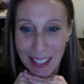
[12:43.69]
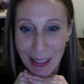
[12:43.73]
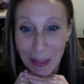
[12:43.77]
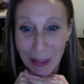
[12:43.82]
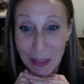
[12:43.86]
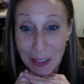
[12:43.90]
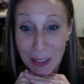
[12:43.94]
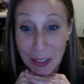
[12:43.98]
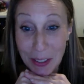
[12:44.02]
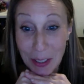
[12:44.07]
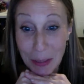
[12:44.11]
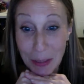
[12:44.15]

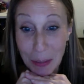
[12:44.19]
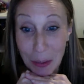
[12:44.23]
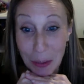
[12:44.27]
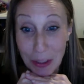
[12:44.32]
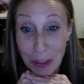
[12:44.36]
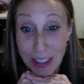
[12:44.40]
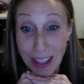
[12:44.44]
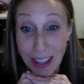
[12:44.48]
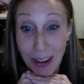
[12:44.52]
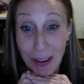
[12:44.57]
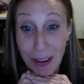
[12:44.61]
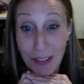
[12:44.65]
which is the
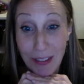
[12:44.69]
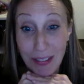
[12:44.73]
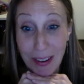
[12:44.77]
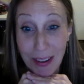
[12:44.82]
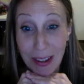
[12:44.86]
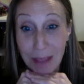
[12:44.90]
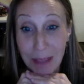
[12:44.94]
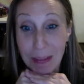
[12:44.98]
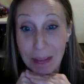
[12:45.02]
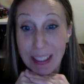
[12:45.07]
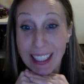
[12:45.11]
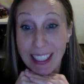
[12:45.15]
most
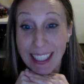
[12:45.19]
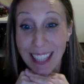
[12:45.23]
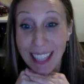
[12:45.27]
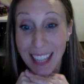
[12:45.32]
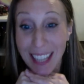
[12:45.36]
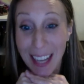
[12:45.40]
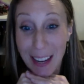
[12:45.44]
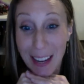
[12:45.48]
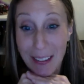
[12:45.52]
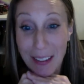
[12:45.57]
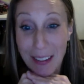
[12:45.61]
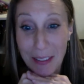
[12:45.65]
terrifying meeting I
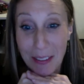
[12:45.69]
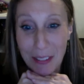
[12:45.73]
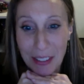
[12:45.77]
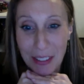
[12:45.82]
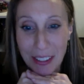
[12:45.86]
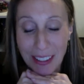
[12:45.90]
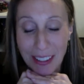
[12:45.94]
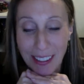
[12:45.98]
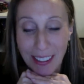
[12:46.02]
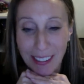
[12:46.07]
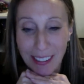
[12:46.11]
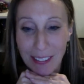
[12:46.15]
have
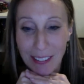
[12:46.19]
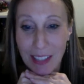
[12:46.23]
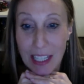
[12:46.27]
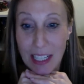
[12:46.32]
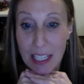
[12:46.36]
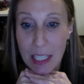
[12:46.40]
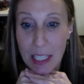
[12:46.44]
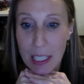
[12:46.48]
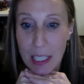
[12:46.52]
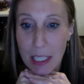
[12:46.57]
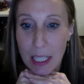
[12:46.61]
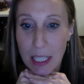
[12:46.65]
every year, where I
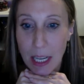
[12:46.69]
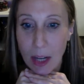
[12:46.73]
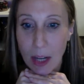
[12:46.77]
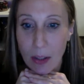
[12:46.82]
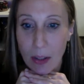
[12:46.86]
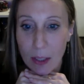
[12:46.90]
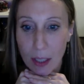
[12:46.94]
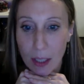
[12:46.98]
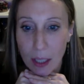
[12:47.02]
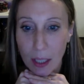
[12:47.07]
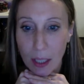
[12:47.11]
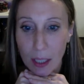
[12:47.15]
sit
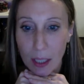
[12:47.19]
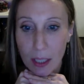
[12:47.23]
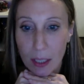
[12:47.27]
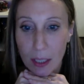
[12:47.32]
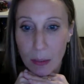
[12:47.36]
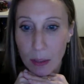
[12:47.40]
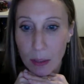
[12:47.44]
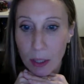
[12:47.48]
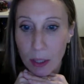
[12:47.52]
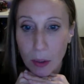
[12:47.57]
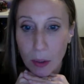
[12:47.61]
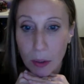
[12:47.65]
down and he
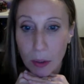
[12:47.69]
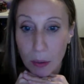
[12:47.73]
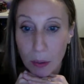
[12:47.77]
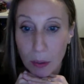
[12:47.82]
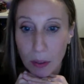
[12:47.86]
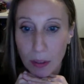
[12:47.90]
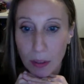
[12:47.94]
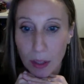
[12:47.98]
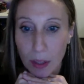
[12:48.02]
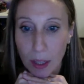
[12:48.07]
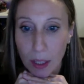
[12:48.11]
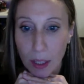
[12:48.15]
would go through
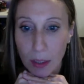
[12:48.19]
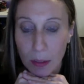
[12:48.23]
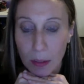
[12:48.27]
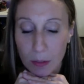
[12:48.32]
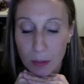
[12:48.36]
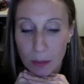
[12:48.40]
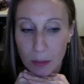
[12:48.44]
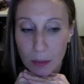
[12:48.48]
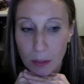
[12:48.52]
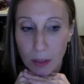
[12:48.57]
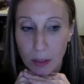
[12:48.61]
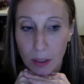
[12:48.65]
everything.
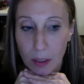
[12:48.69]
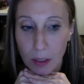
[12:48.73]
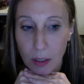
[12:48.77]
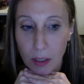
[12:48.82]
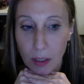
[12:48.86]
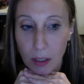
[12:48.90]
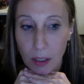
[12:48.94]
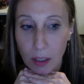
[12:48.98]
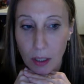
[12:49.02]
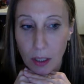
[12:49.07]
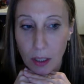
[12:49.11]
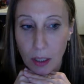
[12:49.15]

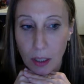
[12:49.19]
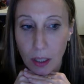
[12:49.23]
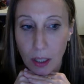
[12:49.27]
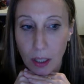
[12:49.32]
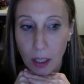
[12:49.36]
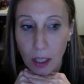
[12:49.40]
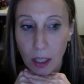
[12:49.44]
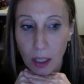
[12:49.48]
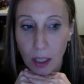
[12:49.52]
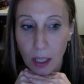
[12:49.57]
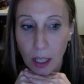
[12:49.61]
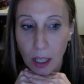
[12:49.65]

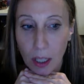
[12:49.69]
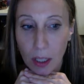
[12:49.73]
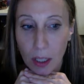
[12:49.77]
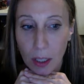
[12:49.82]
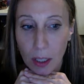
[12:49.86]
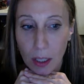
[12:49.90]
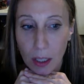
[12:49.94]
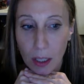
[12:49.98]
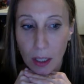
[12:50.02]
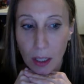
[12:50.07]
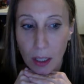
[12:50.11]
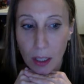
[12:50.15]
And I,